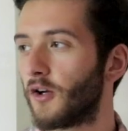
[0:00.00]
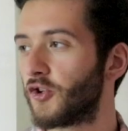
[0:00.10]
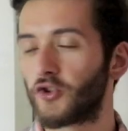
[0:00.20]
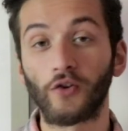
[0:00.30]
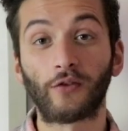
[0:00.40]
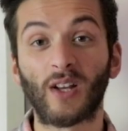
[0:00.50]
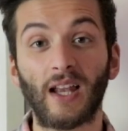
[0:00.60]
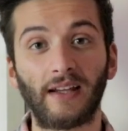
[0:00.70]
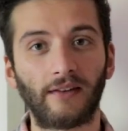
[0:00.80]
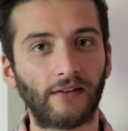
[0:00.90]
a juice
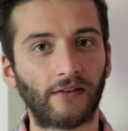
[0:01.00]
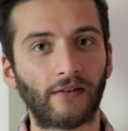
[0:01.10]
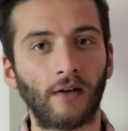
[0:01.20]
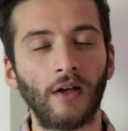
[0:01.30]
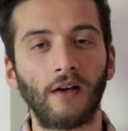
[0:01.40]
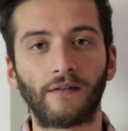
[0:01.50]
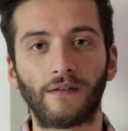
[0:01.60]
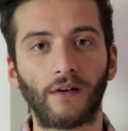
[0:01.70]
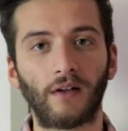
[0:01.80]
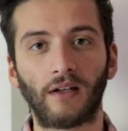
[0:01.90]
cleanse
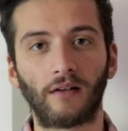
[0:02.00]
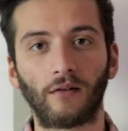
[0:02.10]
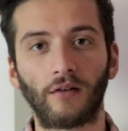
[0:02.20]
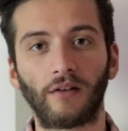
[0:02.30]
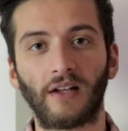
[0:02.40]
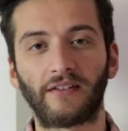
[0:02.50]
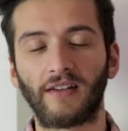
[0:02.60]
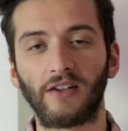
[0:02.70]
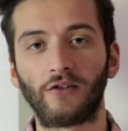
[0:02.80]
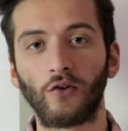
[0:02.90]
for let's
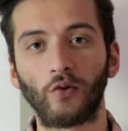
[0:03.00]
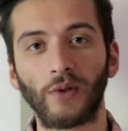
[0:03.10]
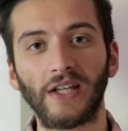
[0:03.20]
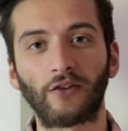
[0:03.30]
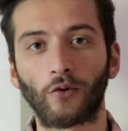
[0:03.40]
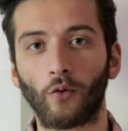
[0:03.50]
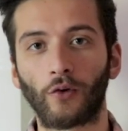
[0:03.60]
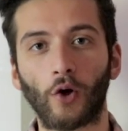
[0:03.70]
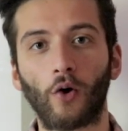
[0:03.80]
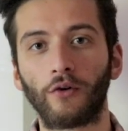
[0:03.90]
say two weeks or
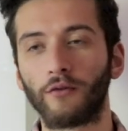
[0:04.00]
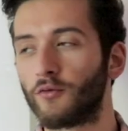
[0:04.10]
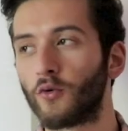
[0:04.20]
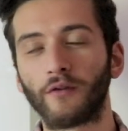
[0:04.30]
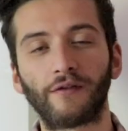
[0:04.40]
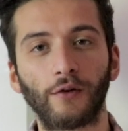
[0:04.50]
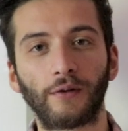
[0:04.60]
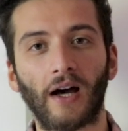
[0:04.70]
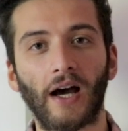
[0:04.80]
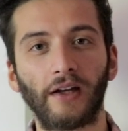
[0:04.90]
they are on a raw food
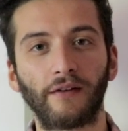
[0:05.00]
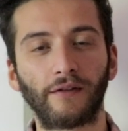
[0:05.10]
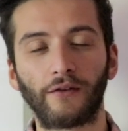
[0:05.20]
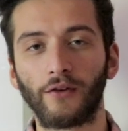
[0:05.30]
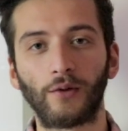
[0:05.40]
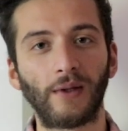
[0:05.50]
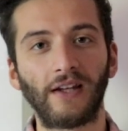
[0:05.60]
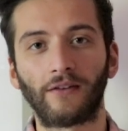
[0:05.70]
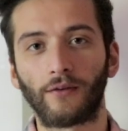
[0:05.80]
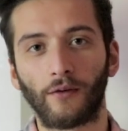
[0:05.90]
diet for two
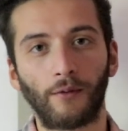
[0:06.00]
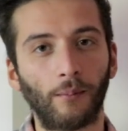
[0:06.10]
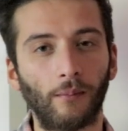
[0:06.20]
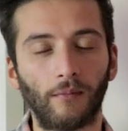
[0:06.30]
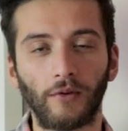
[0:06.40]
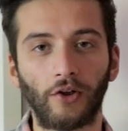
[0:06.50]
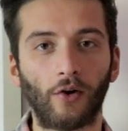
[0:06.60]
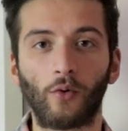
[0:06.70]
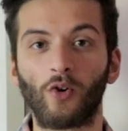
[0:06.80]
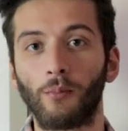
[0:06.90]
weeks or you
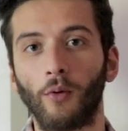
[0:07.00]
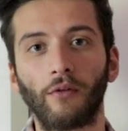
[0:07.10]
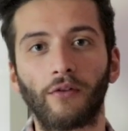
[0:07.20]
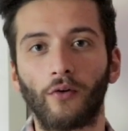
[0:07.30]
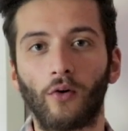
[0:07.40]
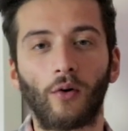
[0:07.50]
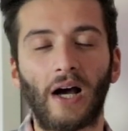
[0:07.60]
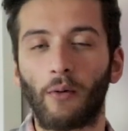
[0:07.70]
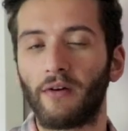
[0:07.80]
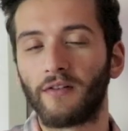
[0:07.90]
know or a month or
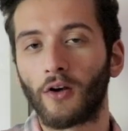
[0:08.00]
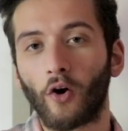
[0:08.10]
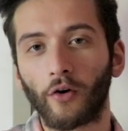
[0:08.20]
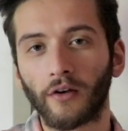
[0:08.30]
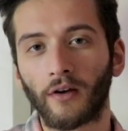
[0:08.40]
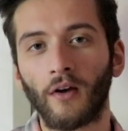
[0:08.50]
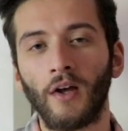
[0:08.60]
however long